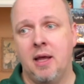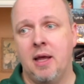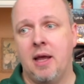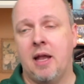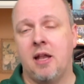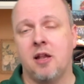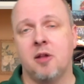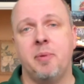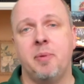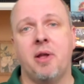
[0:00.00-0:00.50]

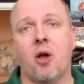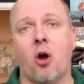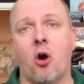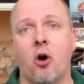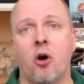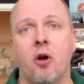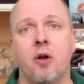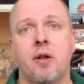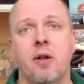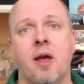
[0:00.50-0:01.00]
And it can be
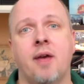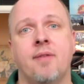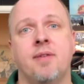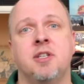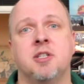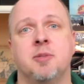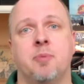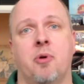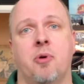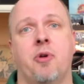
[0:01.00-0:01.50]
hard to have
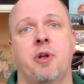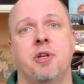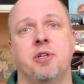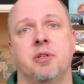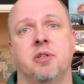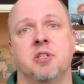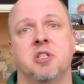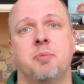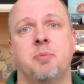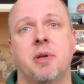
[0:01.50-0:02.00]

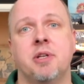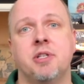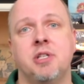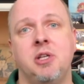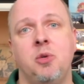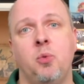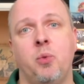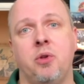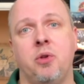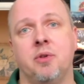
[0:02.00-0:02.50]
inspiration,
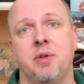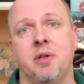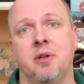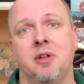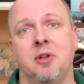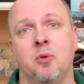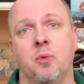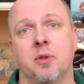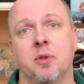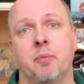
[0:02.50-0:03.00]
especially when you're
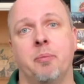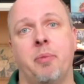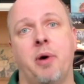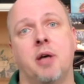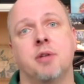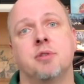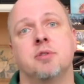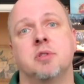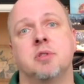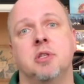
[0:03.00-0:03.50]
dealing with
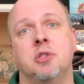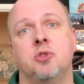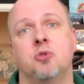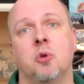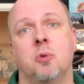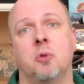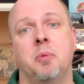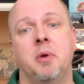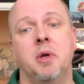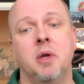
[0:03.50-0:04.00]
imposter
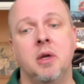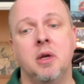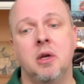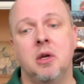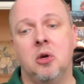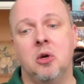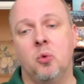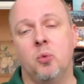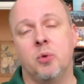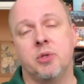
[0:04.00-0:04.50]
syndrome,
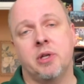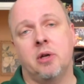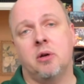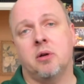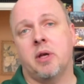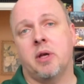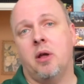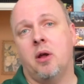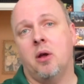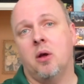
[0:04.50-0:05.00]
which I
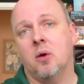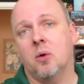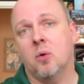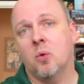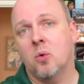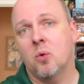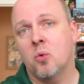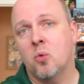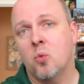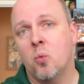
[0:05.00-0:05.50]
don't care
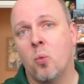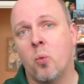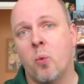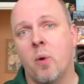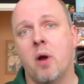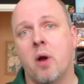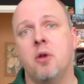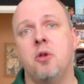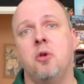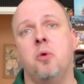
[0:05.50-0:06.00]

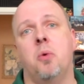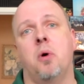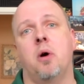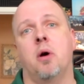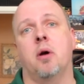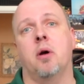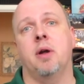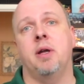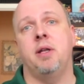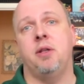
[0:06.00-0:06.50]
where you
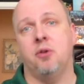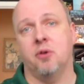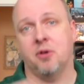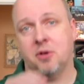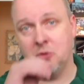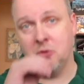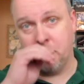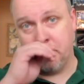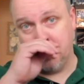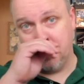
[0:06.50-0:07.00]
are in your
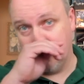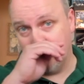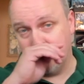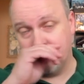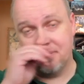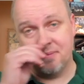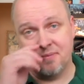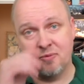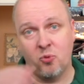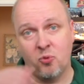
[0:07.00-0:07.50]
career,
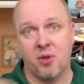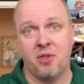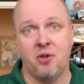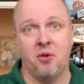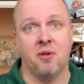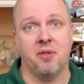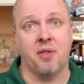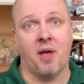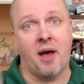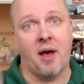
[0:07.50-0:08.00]
whether you're
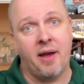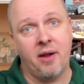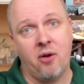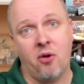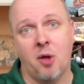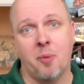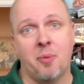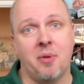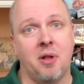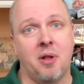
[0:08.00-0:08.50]
at the
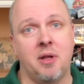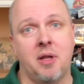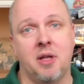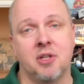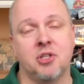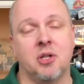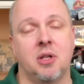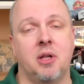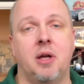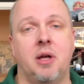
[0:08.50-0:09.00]
higher
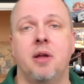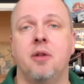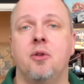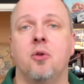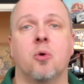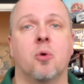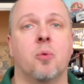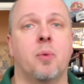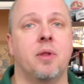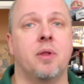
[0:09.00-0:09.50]
echelon
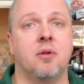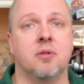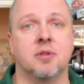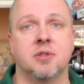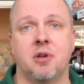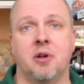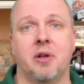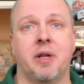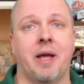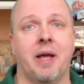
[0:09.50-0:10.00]
or whether you're
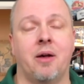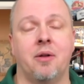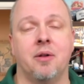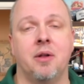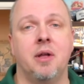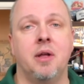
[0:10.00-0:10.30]
starting out